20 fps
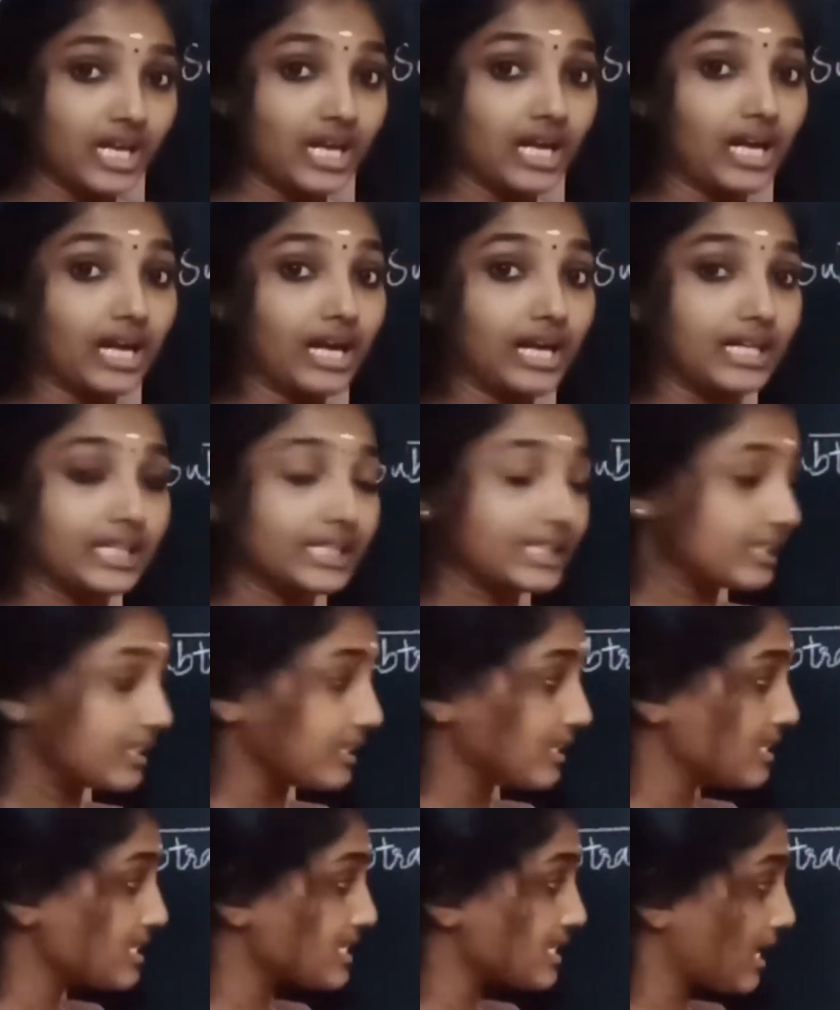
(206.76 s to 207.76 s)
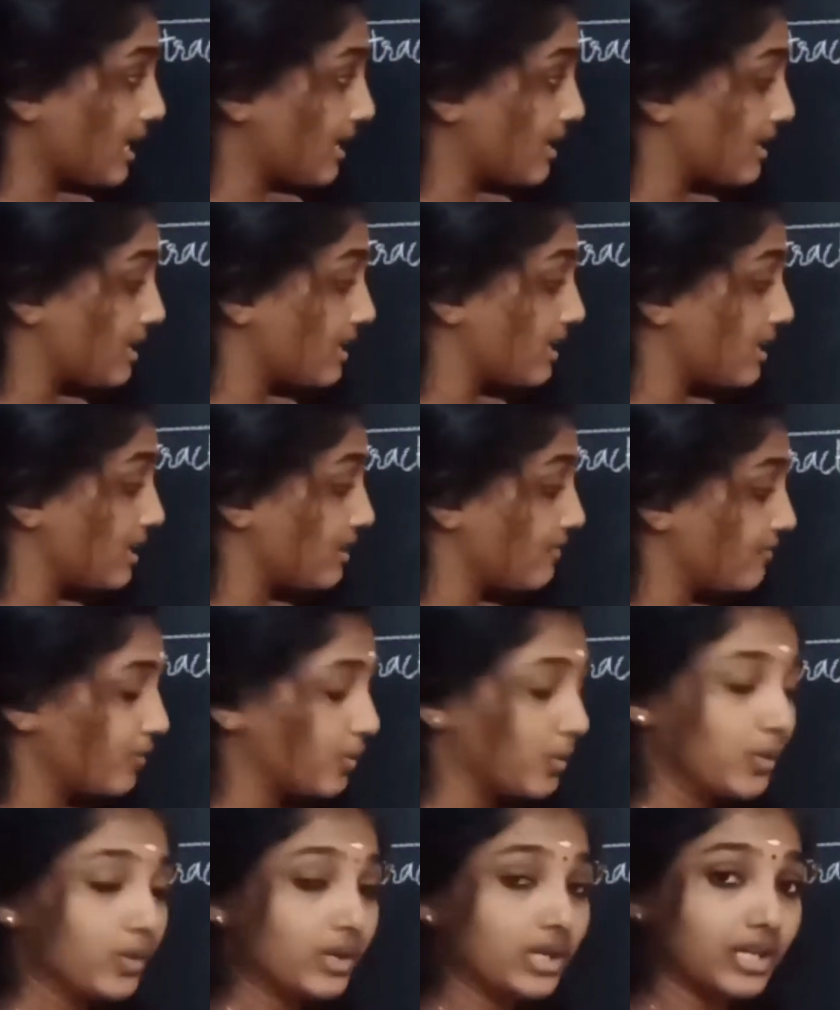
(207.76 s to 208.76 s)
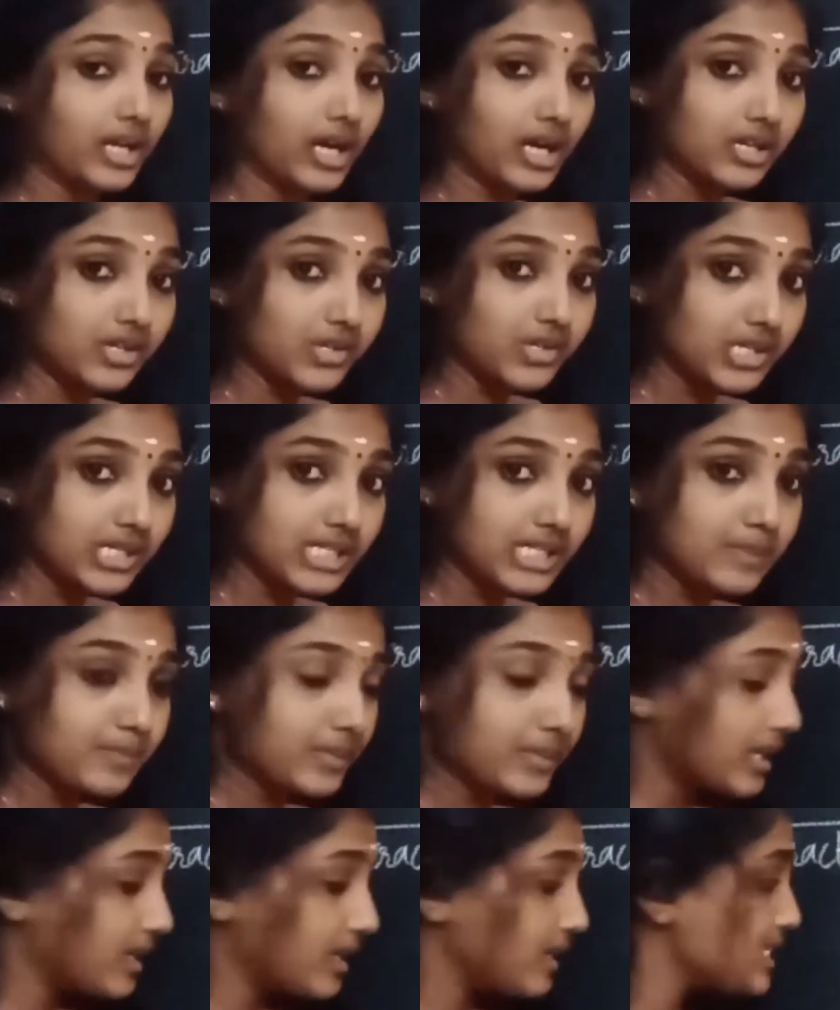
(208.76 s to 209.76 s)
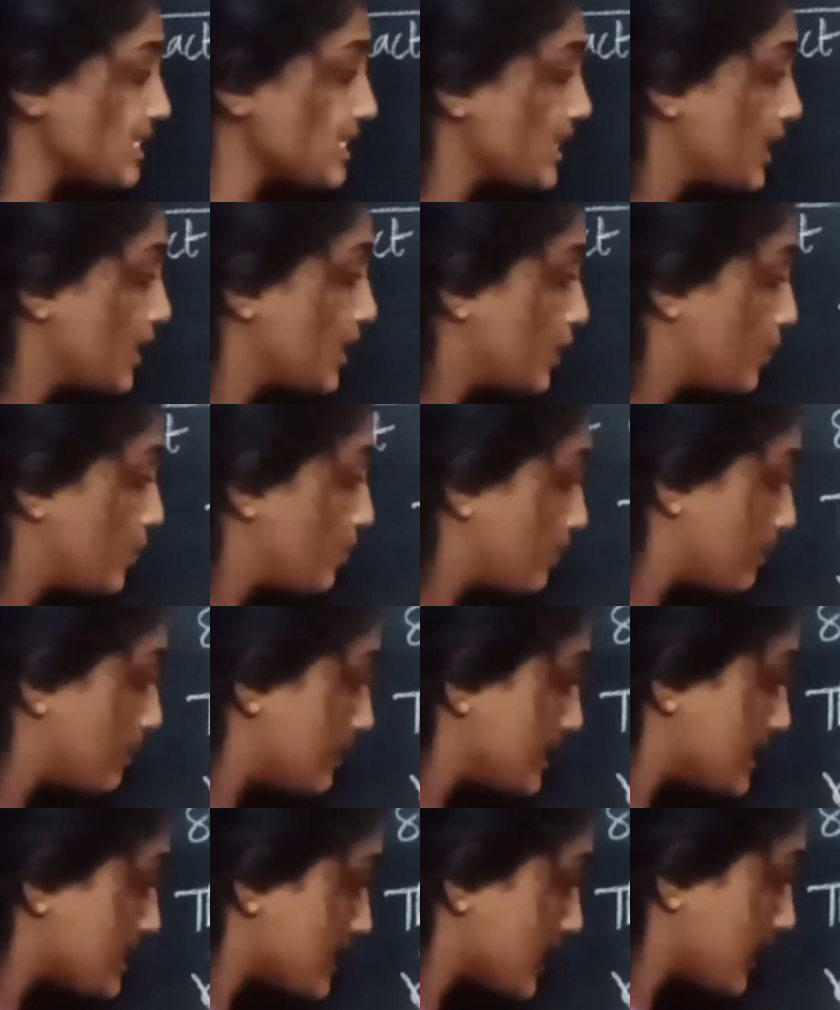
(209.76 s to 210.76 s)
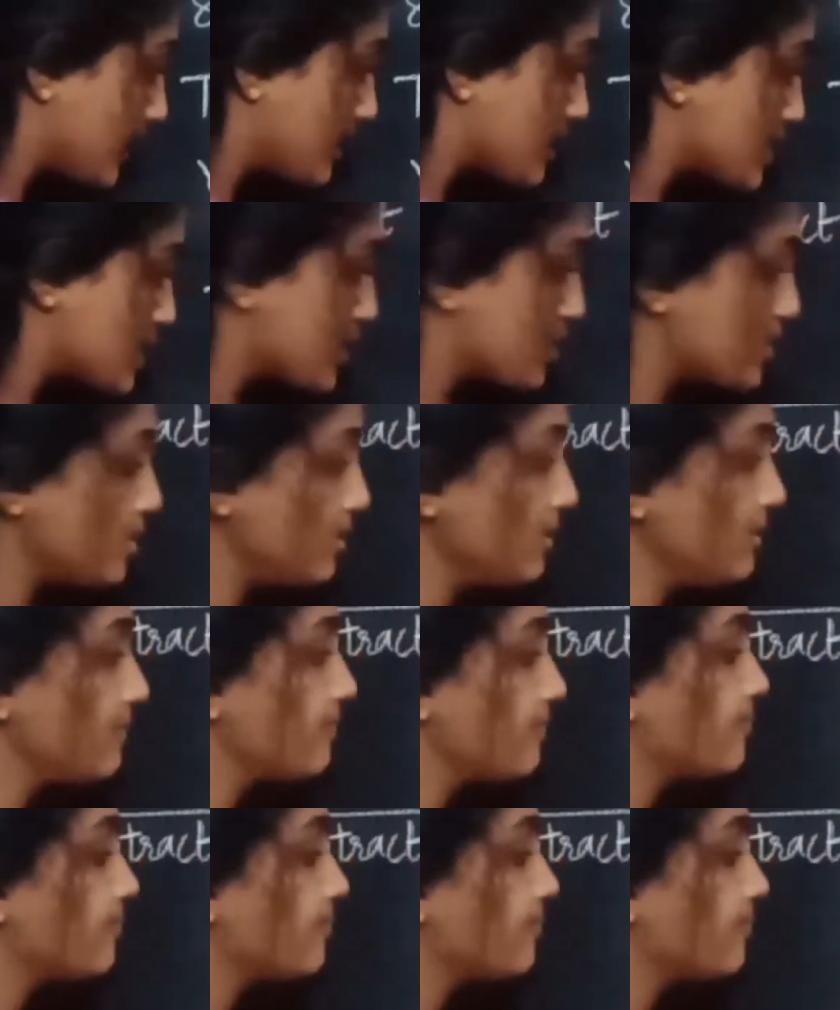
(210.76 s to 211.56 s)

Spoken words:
And this 4 in hundreds place will be changed to